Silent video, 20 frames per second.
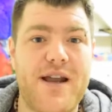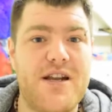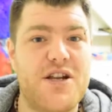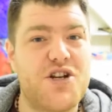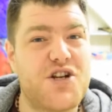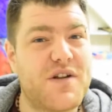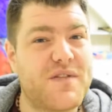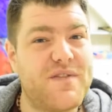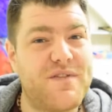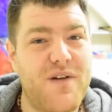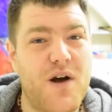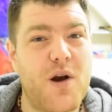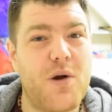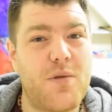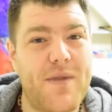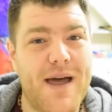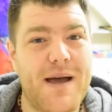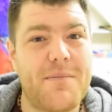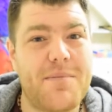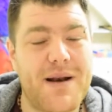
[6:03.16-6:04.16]
to just follow
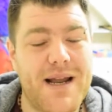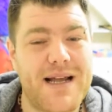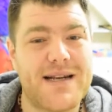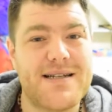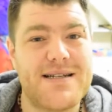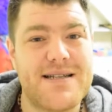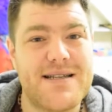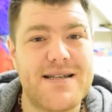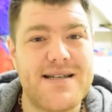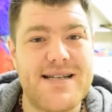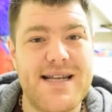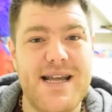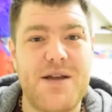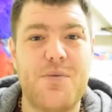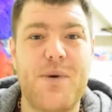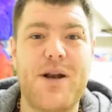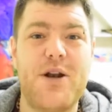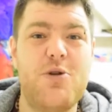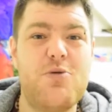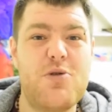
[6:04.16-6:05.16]
that plan to the T.
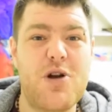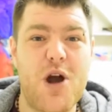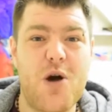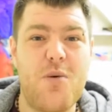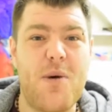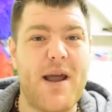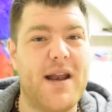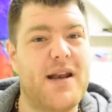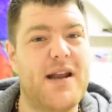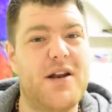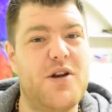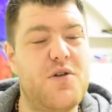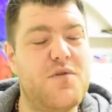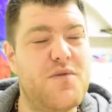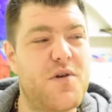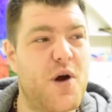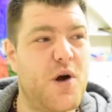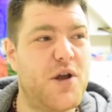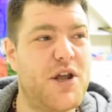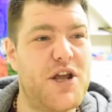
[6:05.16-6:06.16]
When you go in and you've
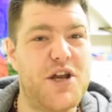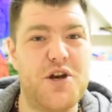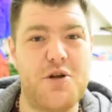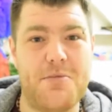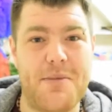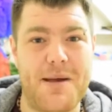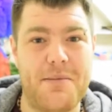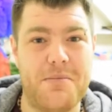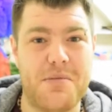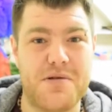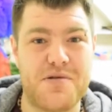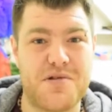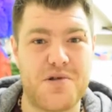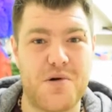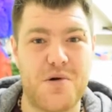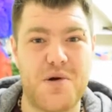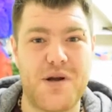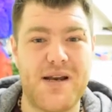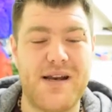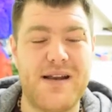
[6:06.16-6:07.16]
got your new members
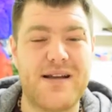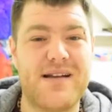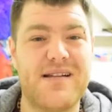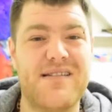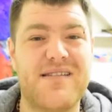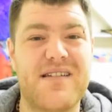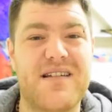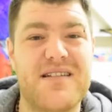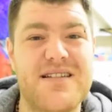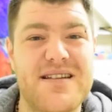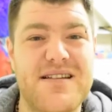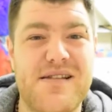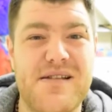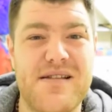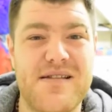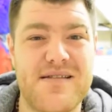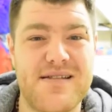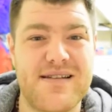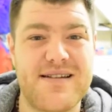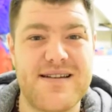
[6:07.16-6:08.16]
talking, your consultants
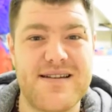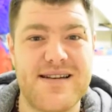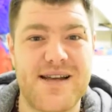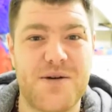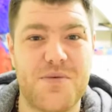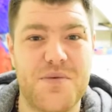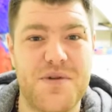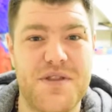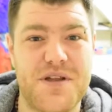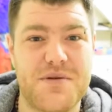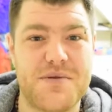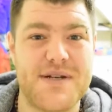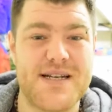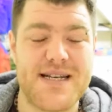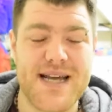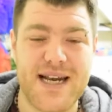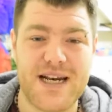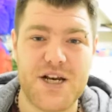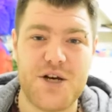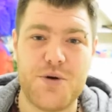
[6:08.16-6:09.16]
is sitting down with you and
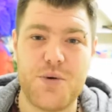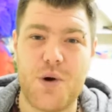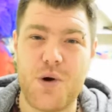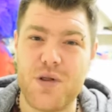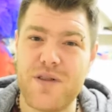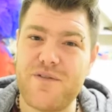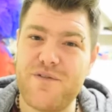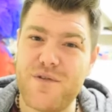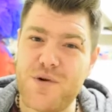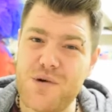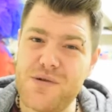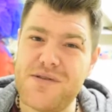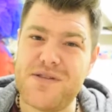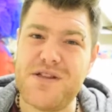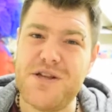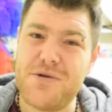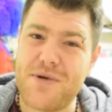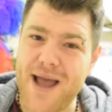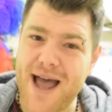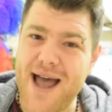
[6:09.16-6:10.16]
telling you all the foods that
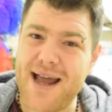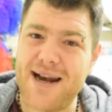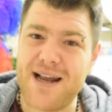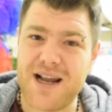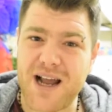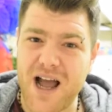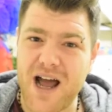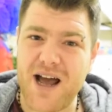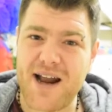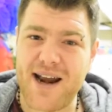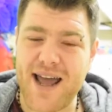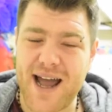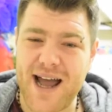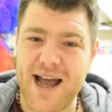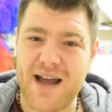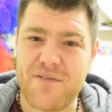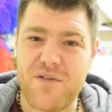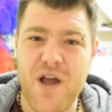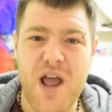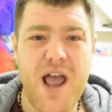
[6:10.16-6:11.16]
you can and can't
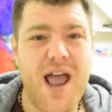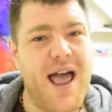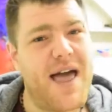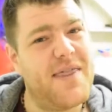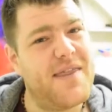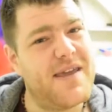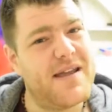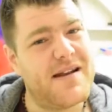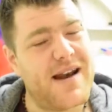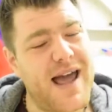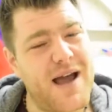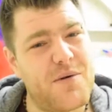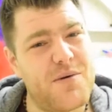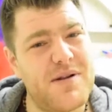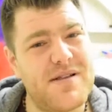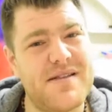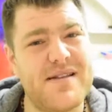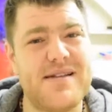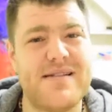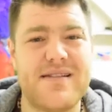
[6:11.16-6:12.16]
have and the
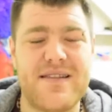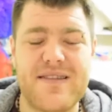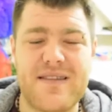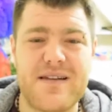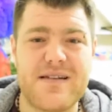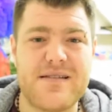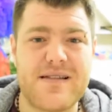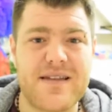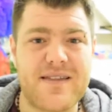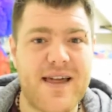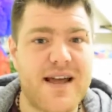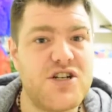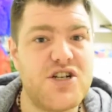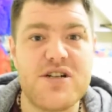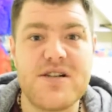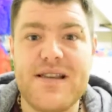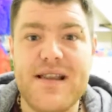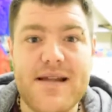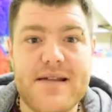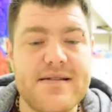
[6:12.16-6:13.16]
allowances and things like that,
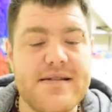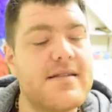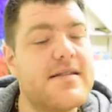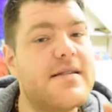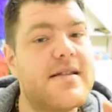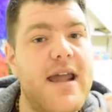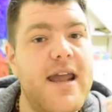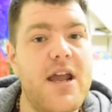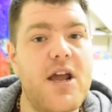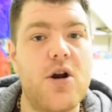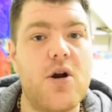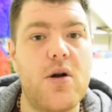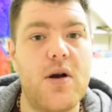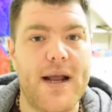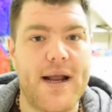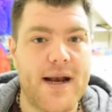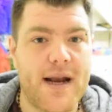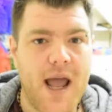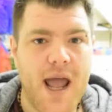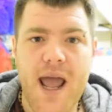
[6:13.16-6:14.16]
just listen, take it all
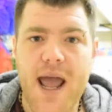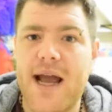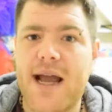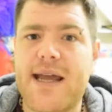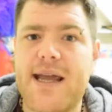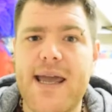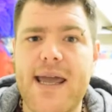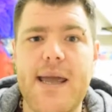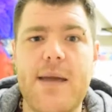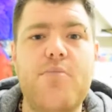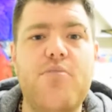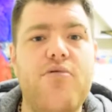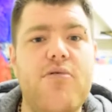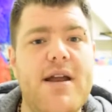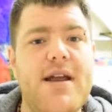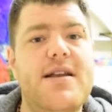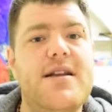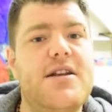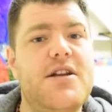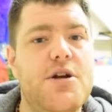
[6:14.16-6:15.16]
in and keep
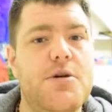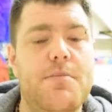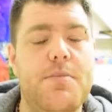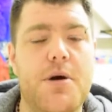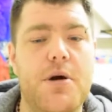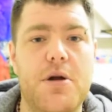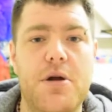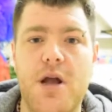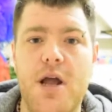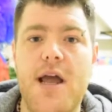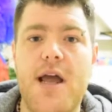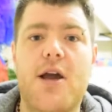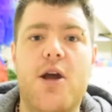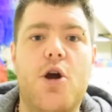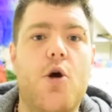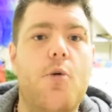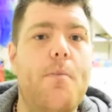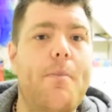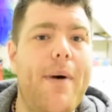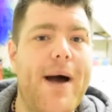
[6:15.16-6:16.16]
reading your book.
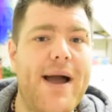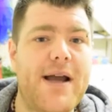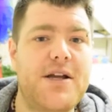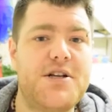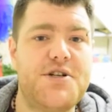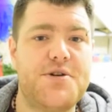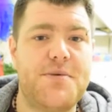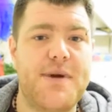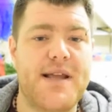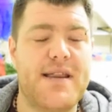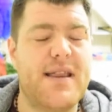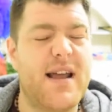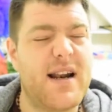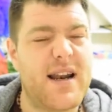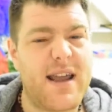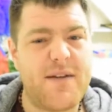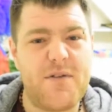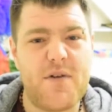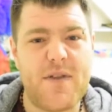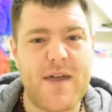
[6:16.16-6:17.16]
Go back to it. They'll
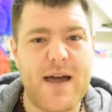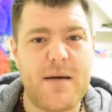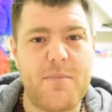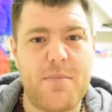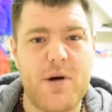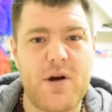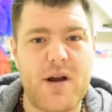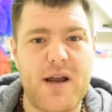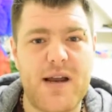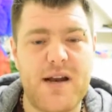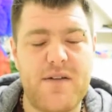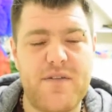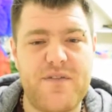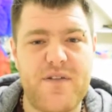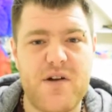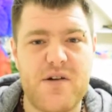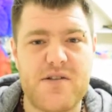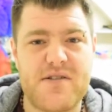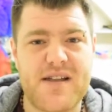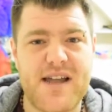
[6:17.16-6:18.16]
give you that book in your
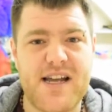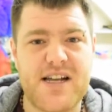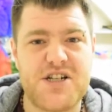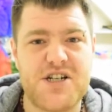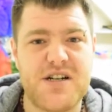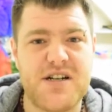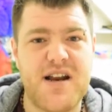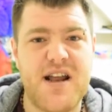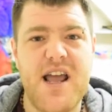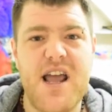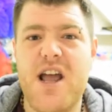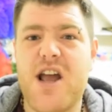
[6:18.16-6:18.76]
first session.